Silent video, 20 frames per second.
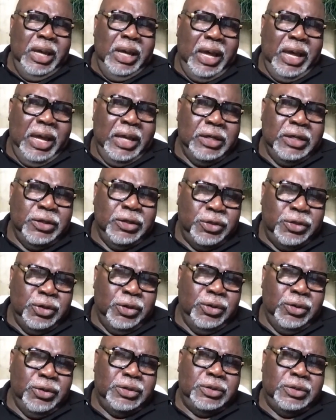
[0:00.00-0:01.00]
and a
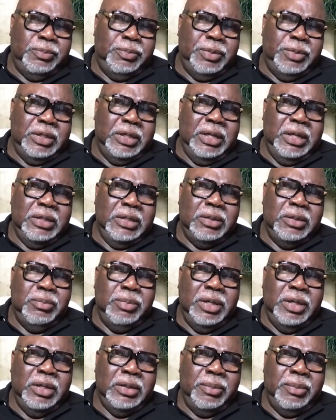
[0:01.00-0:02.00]
thirst began to
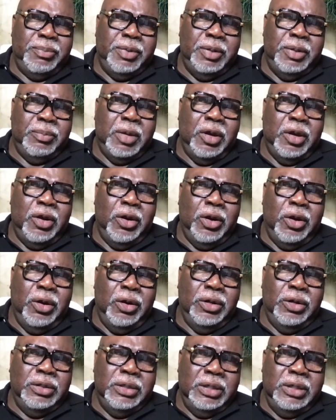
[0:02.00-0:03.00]
build up in my
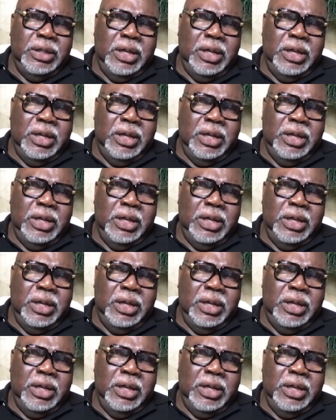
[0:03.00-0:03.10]
heart